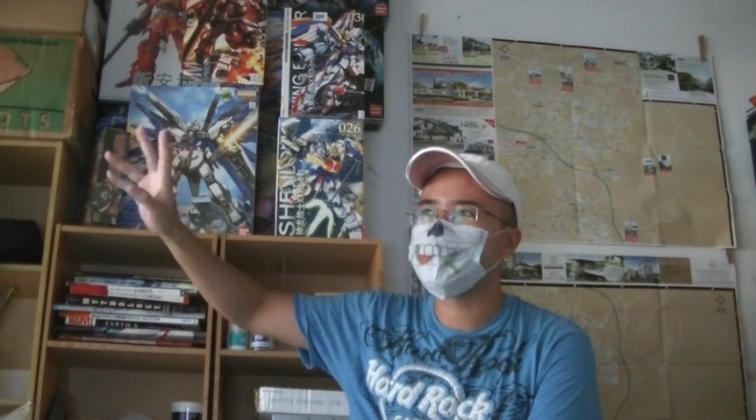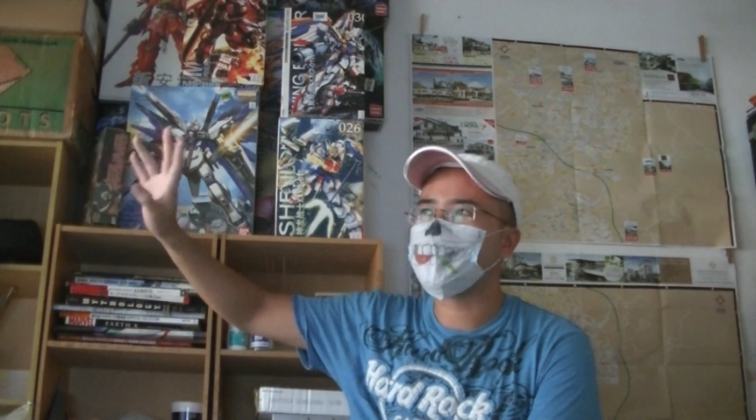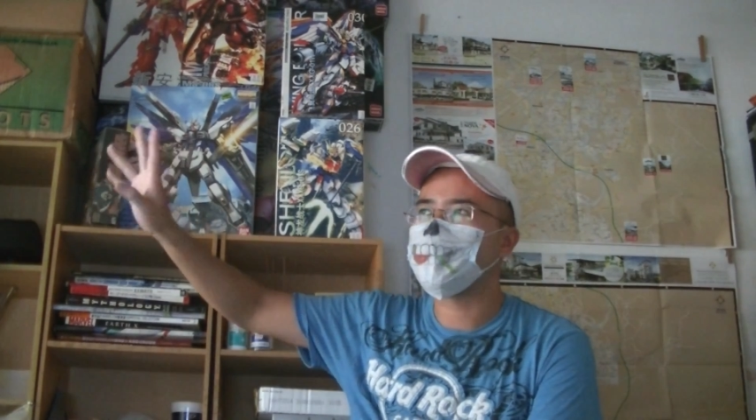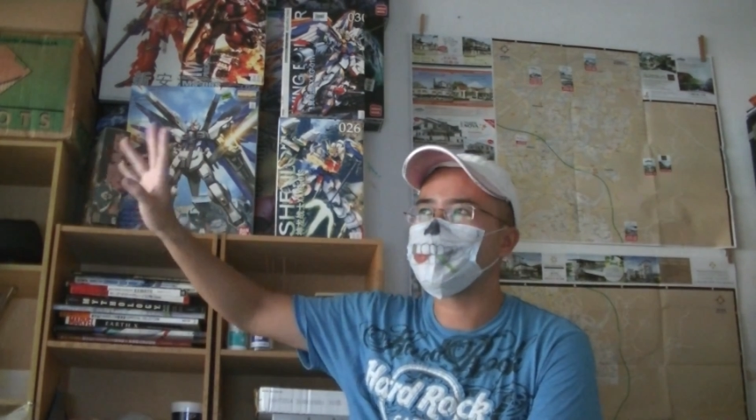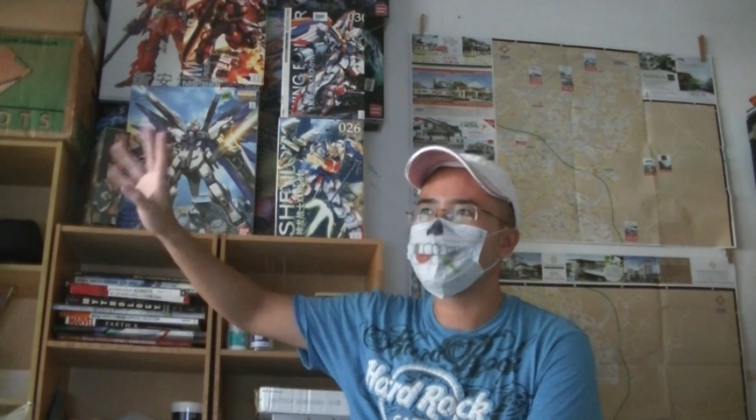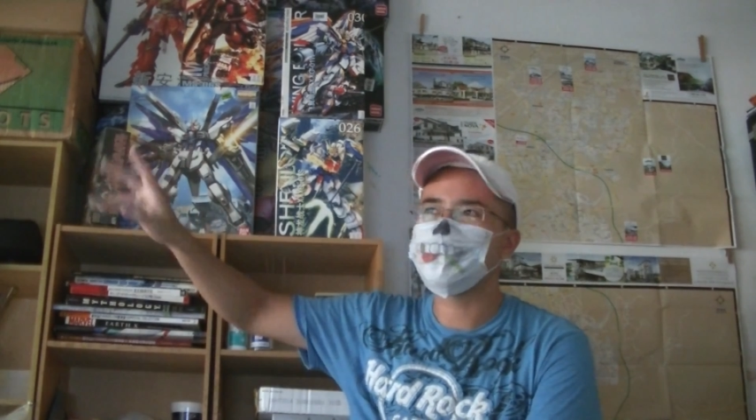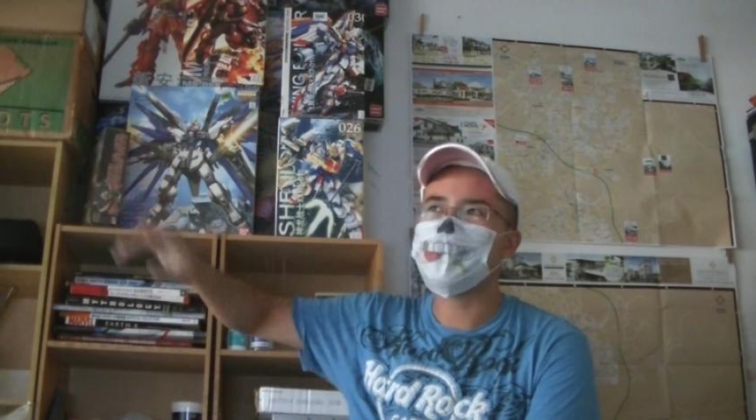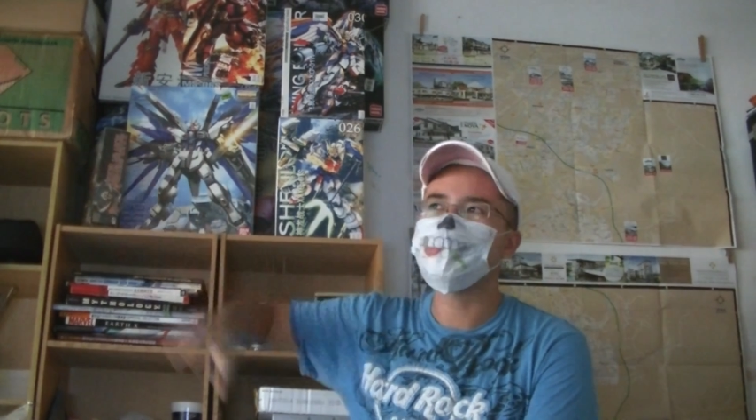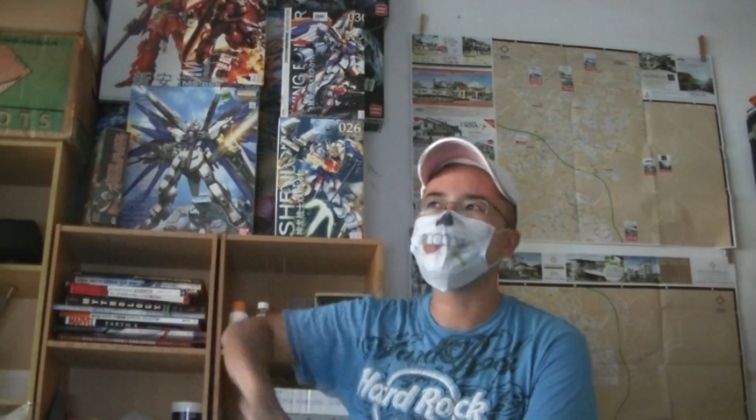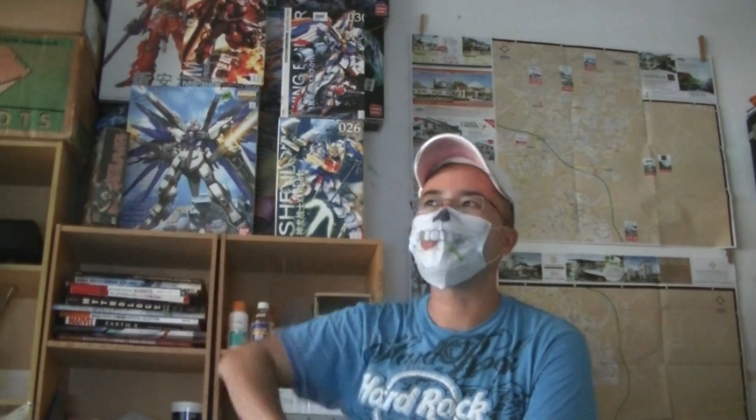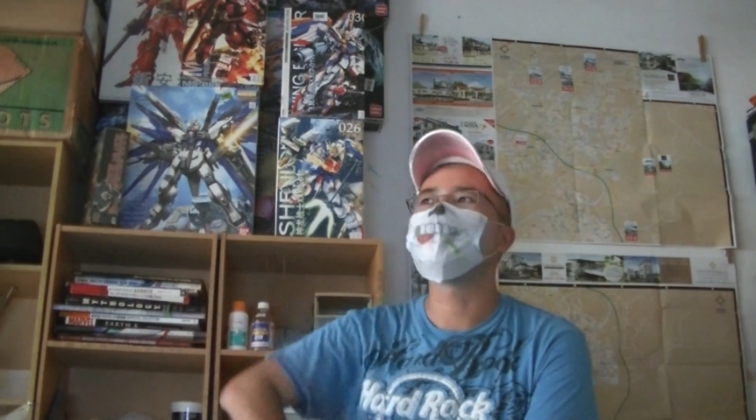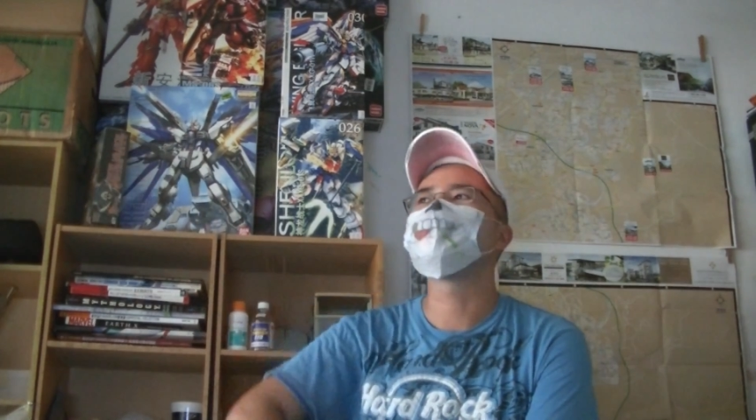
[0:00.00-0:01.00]
a long time
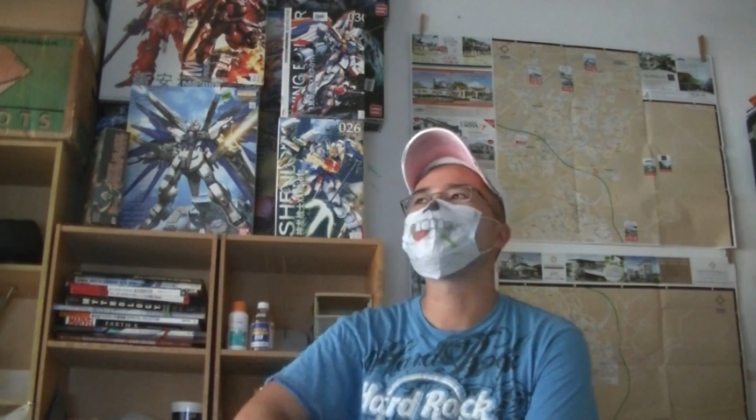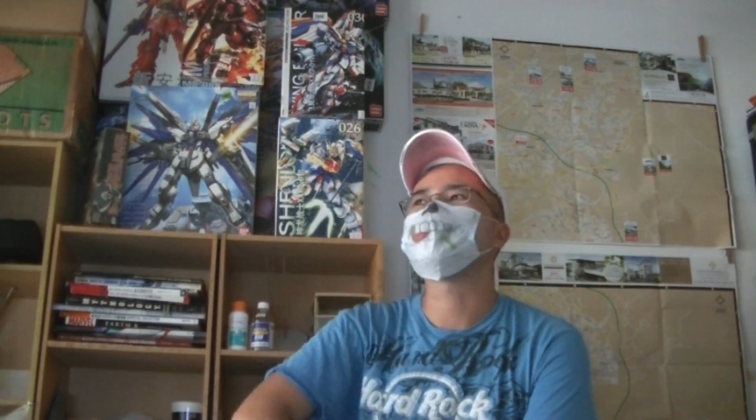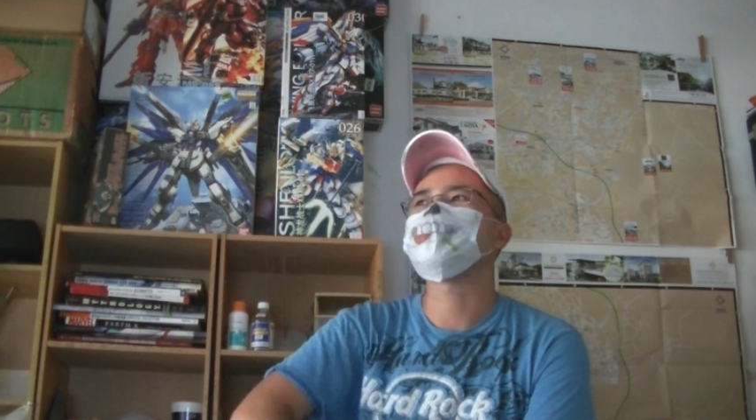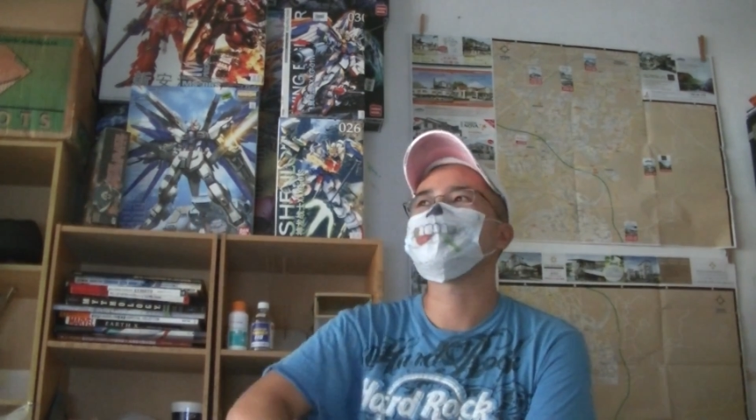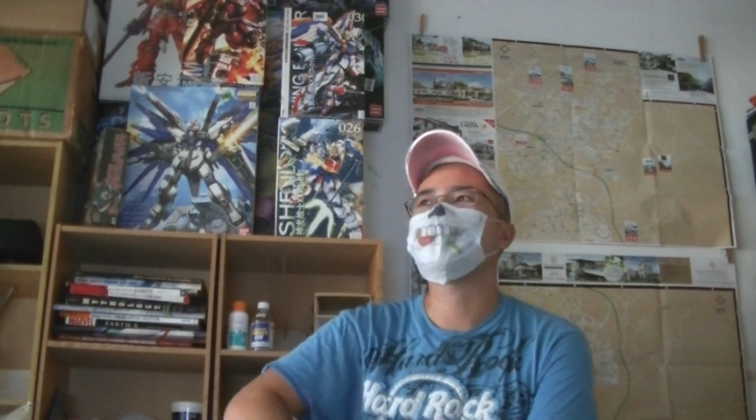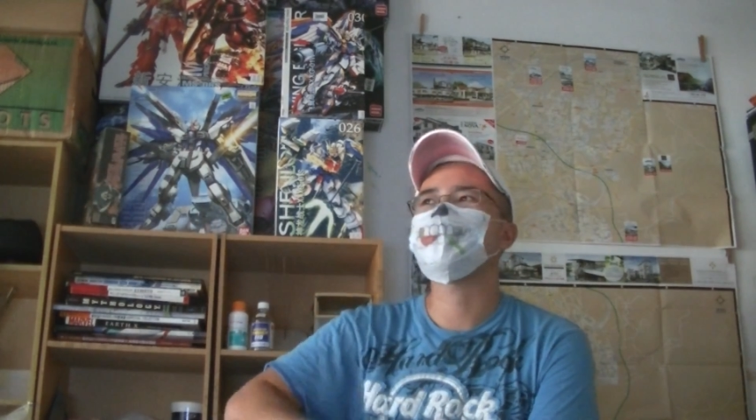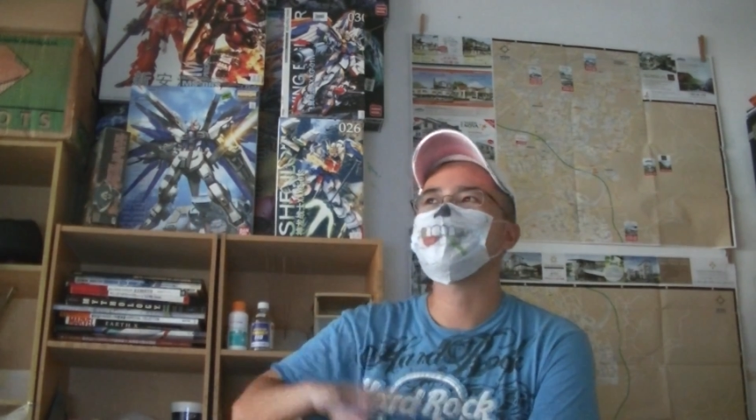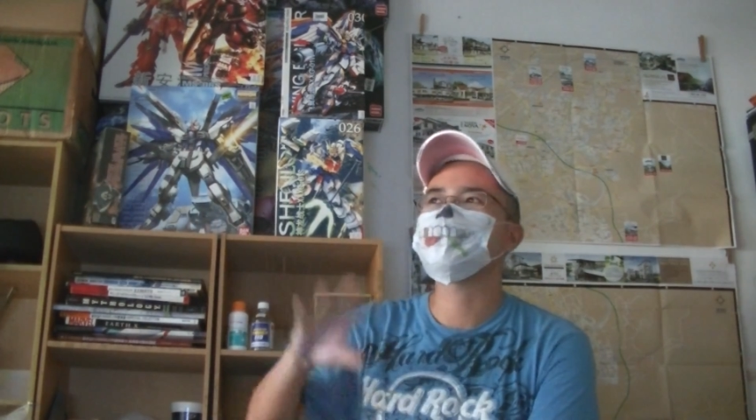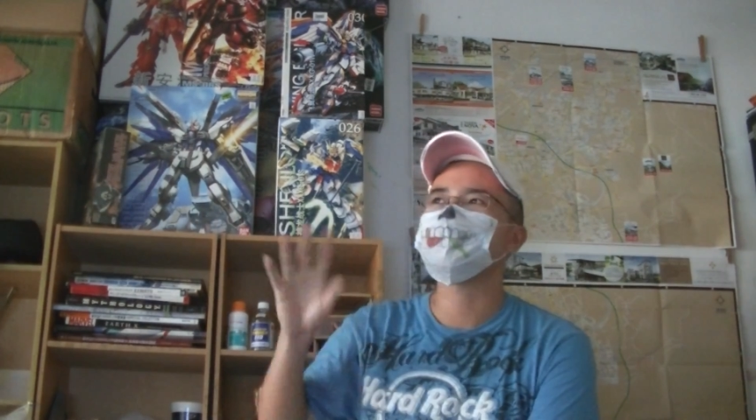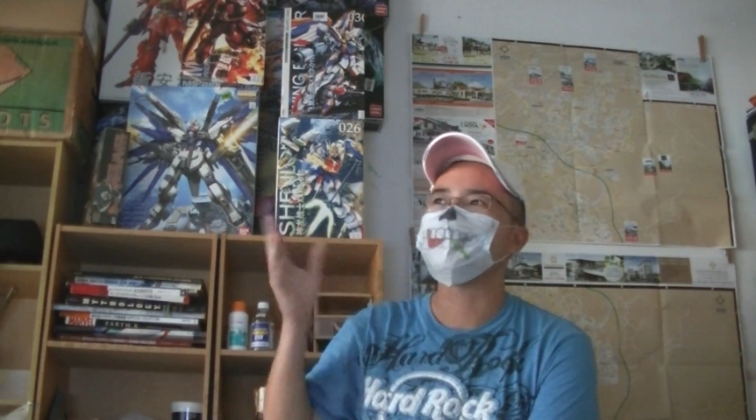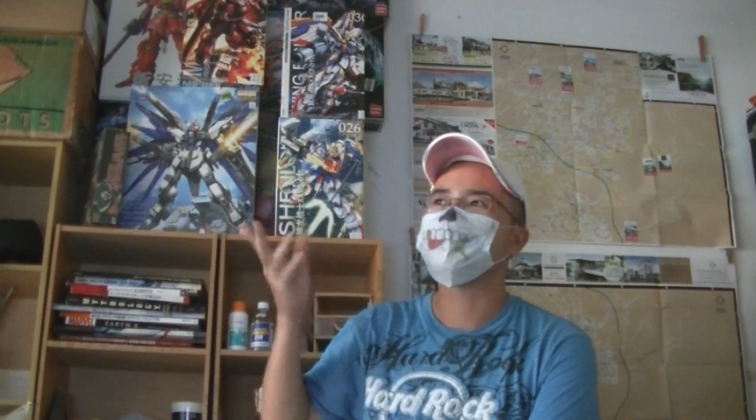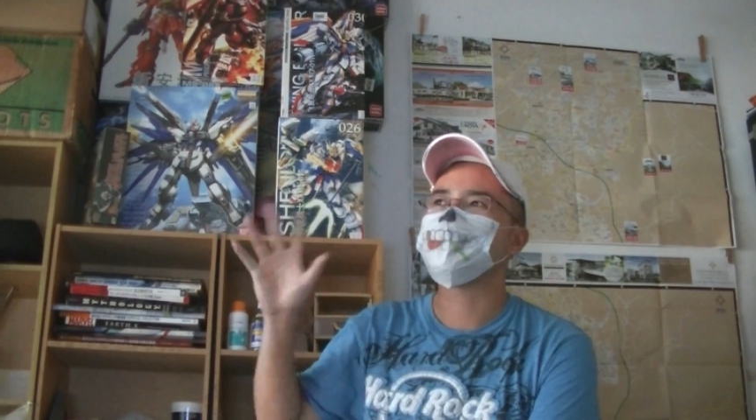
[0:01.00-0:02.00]
ago, but now as
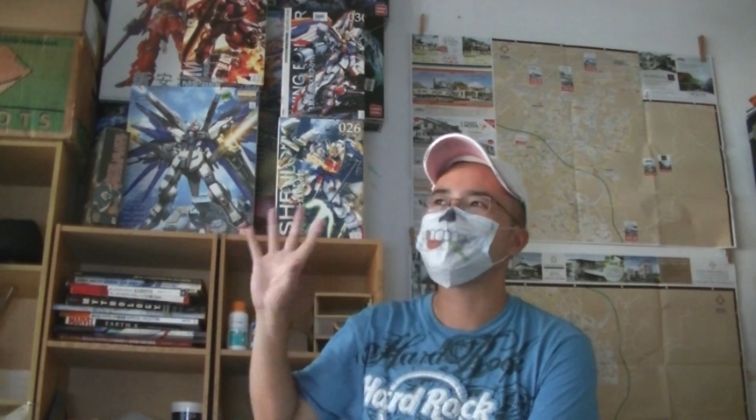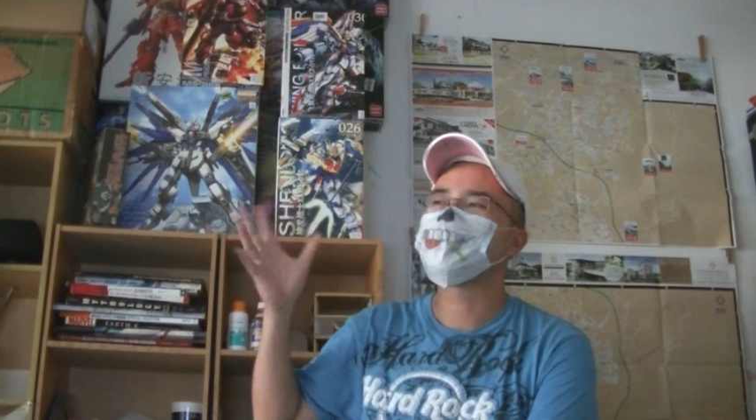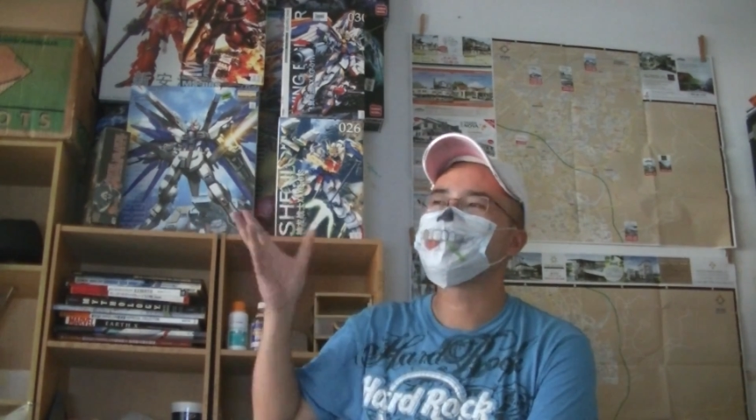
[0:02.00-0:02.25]
we